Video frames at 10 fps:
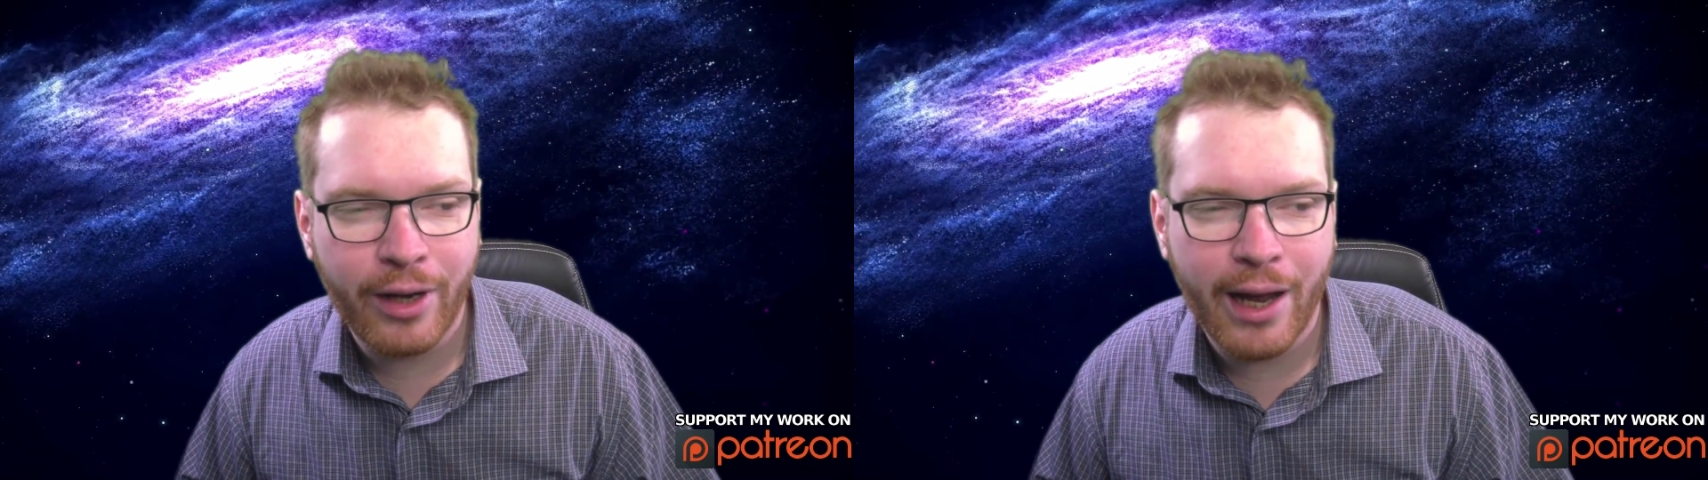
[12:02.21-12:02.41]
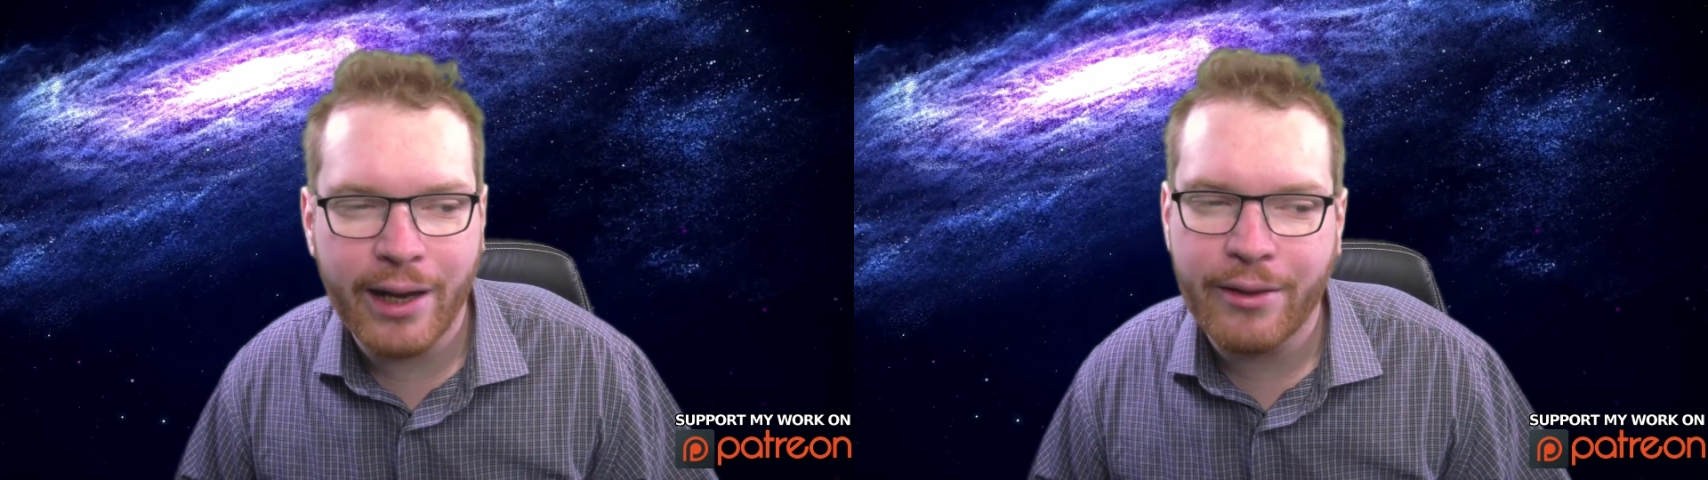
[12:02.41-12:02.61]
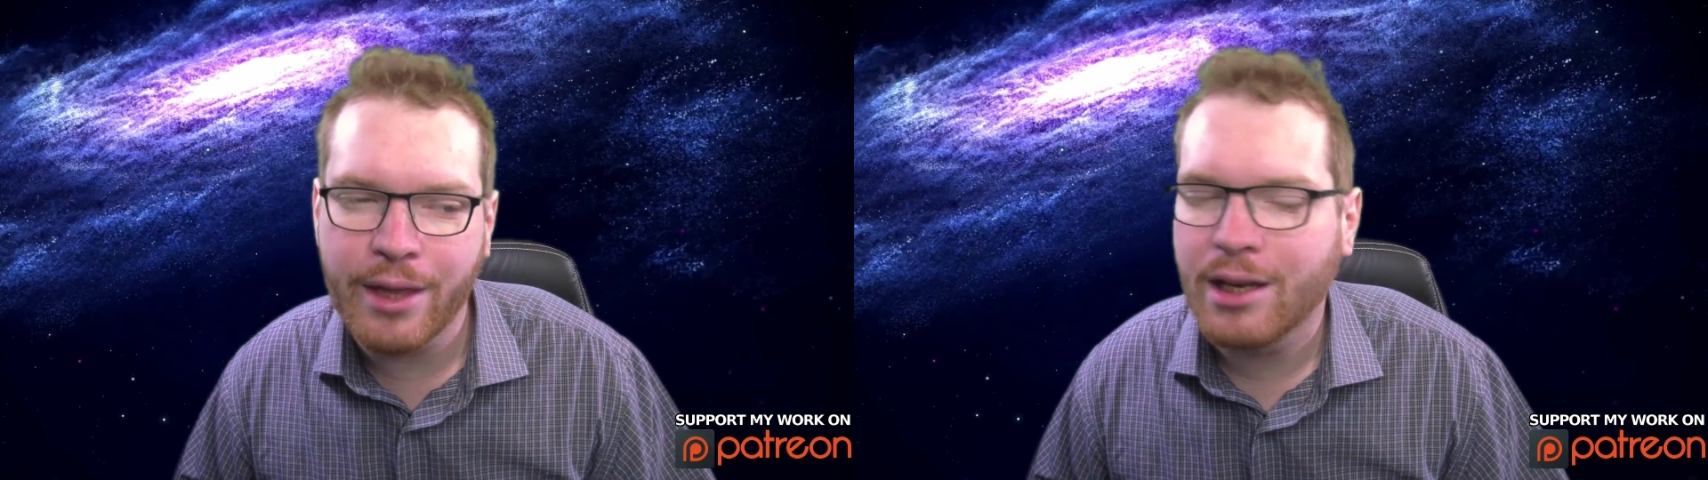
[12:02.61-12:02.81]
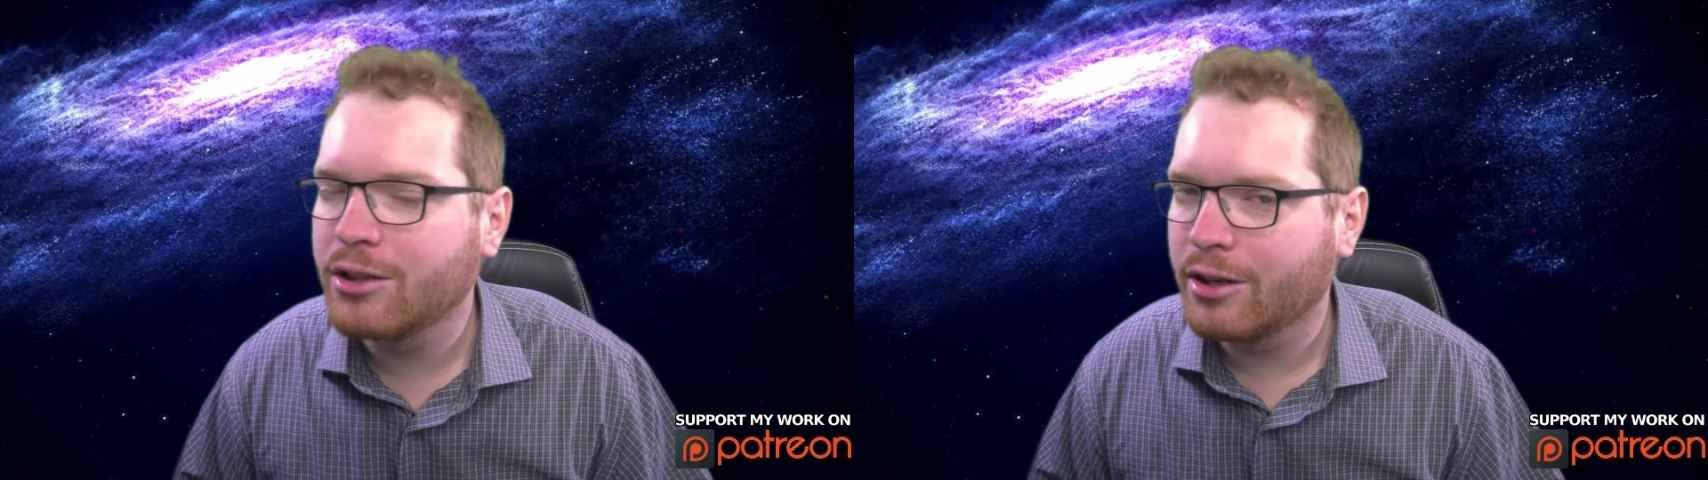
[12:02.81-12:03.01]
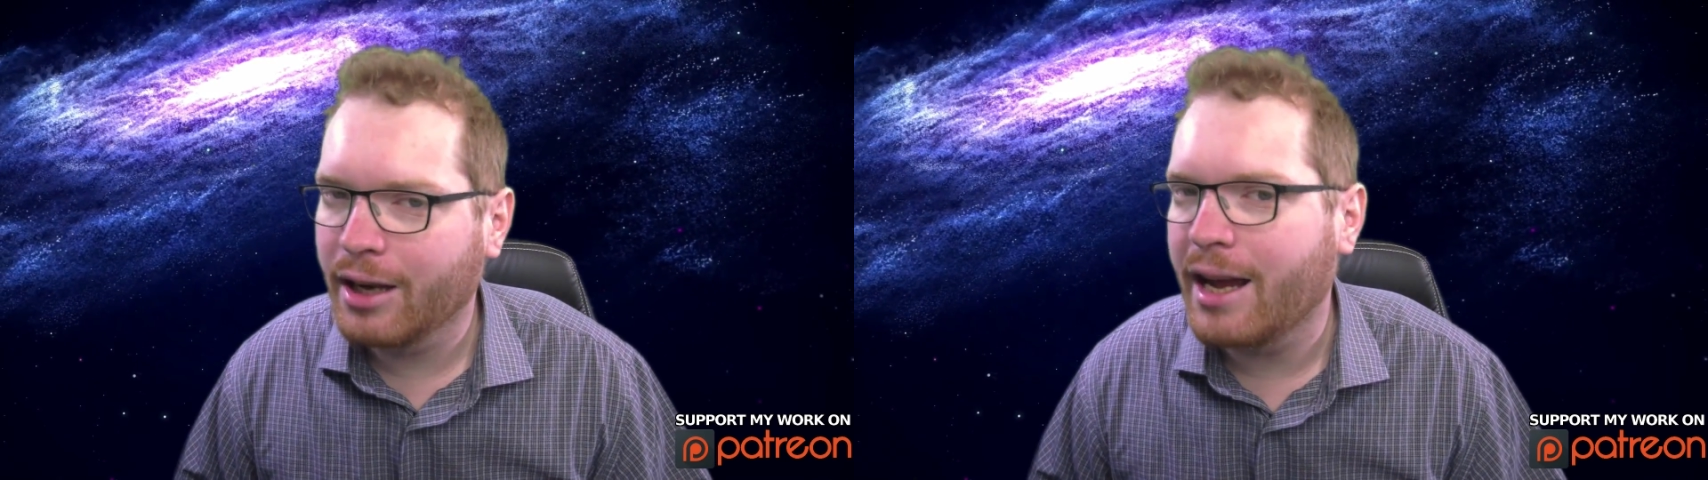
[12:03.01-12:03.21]
I think it's
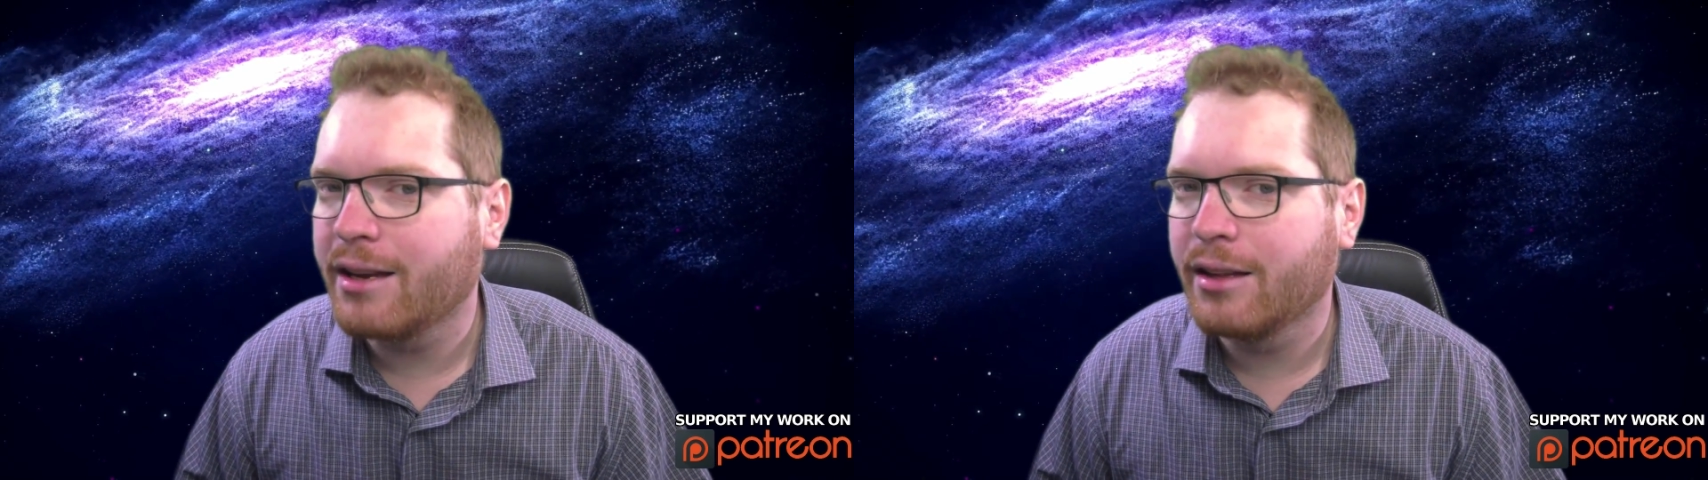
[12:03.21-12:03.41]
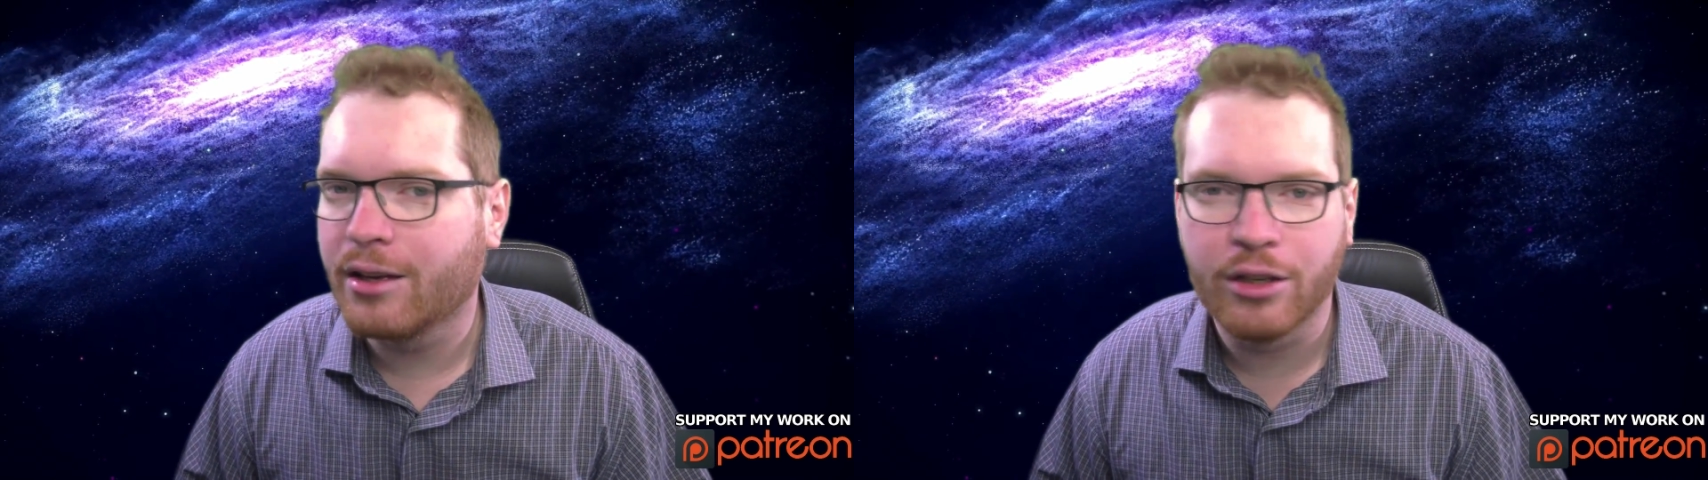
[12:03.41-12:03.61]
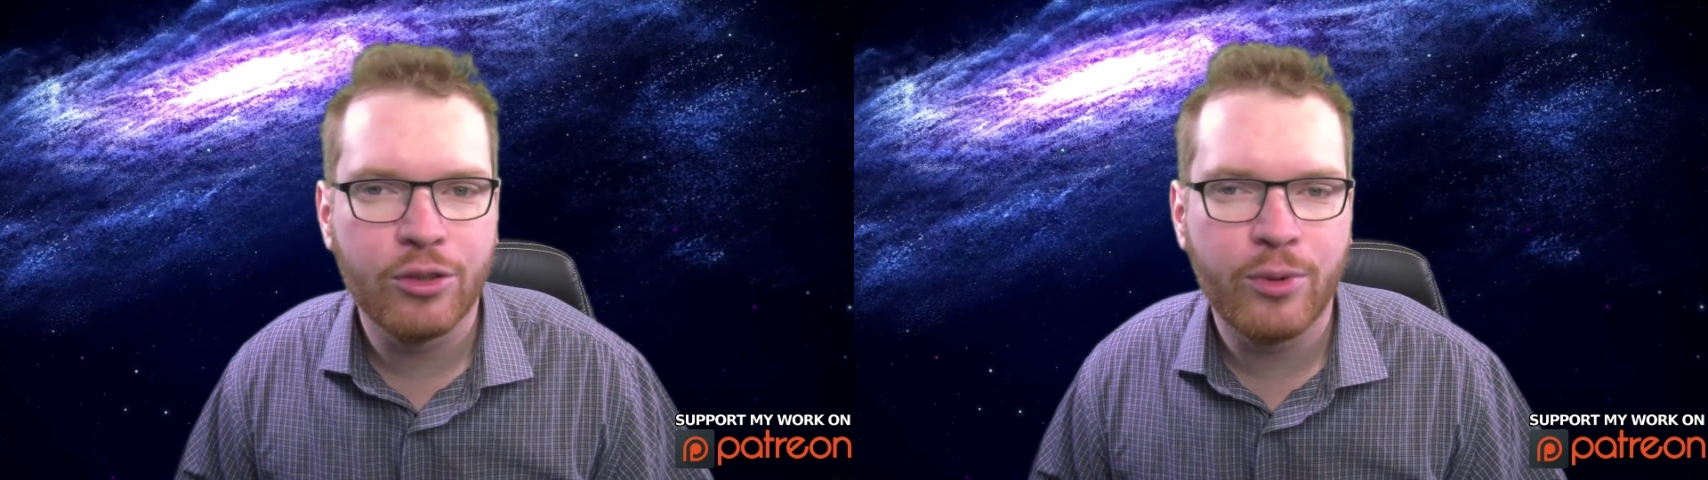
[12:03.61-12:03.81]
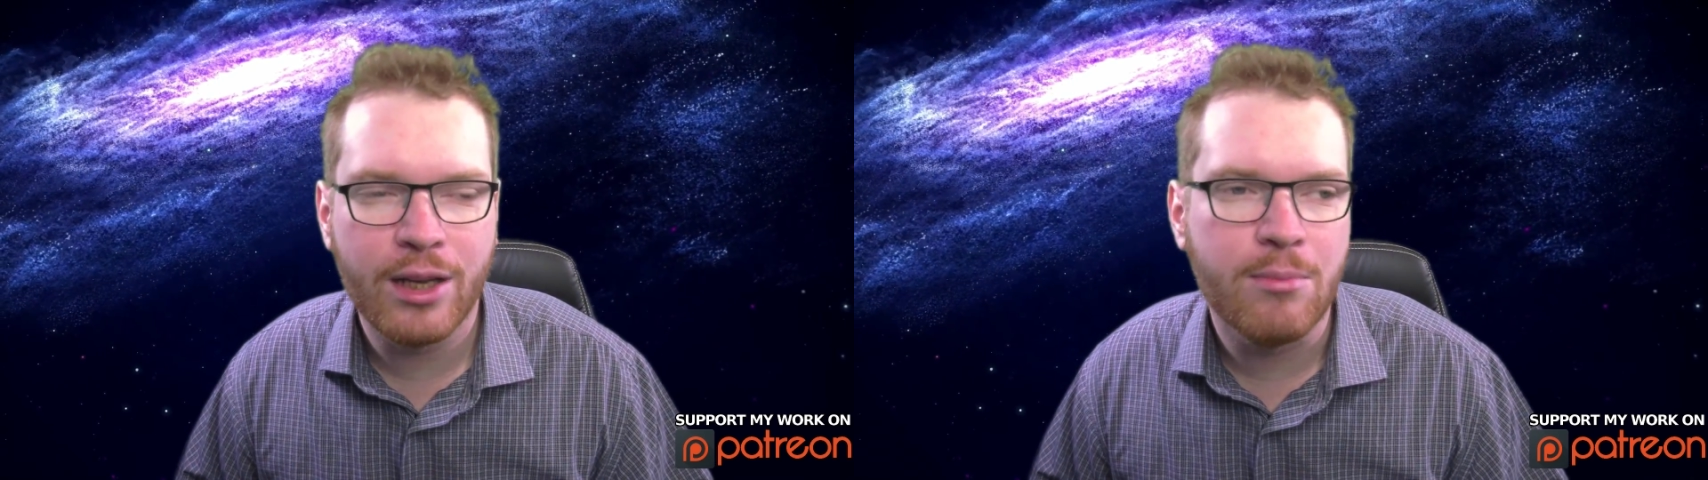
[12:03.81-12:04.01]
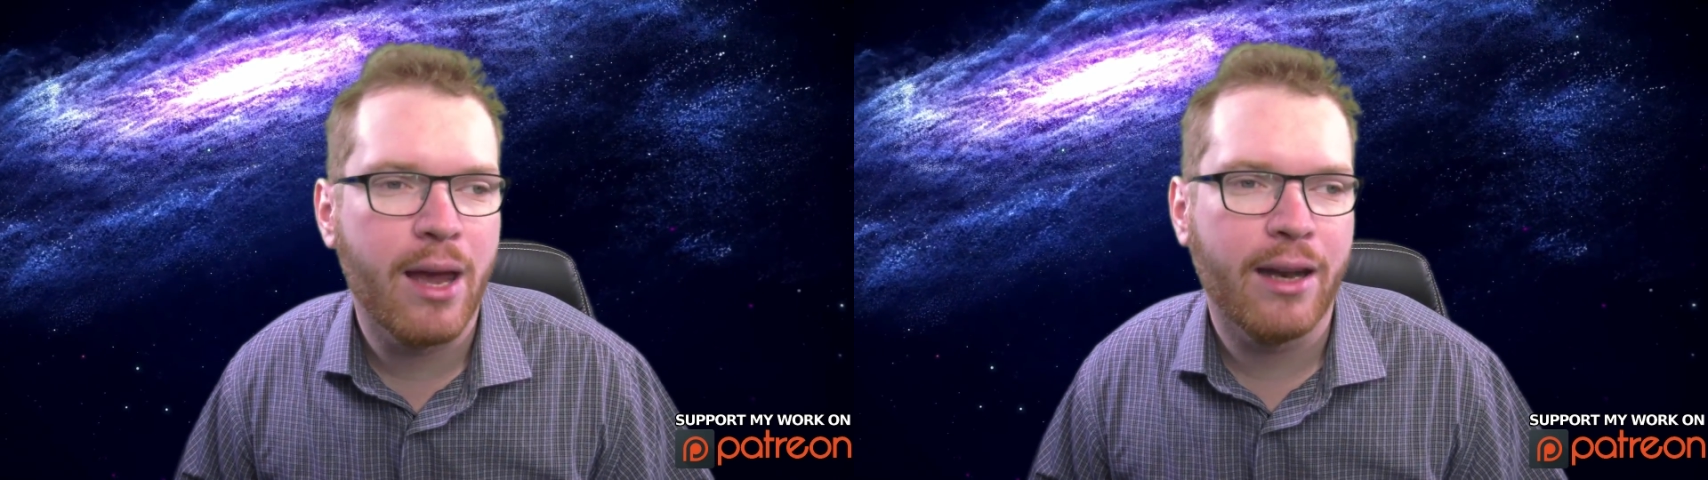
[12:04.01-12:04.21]
unlikely they're gonna do
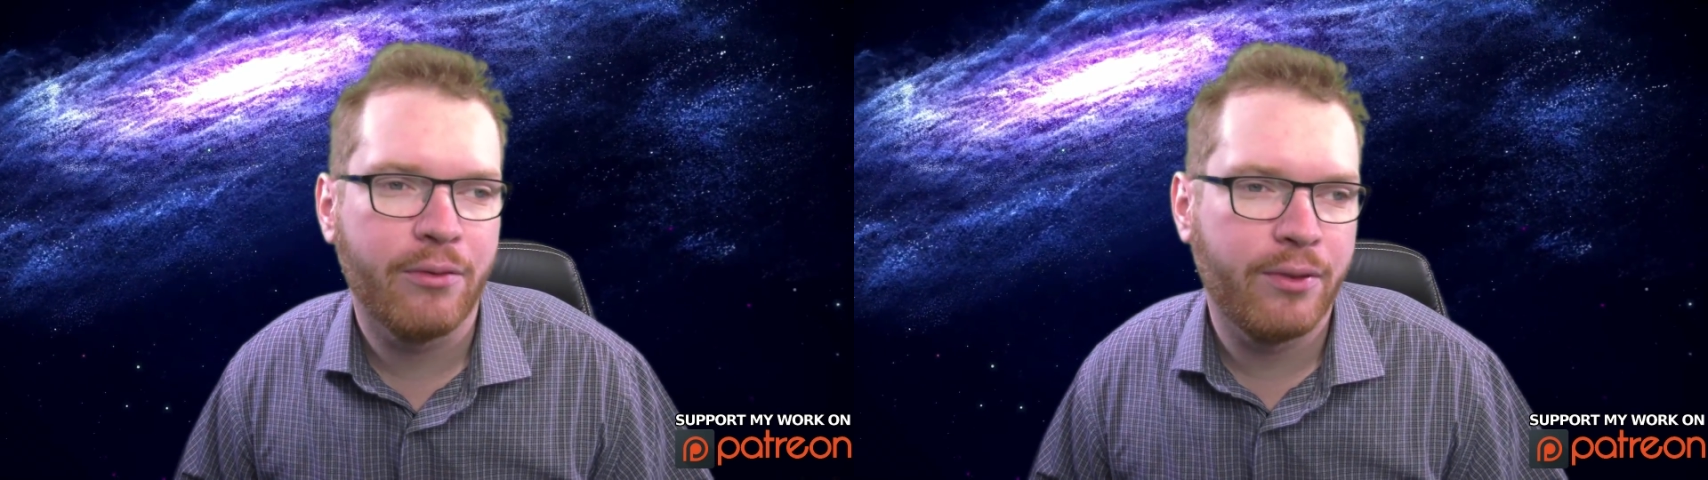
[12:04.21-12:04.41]
any manned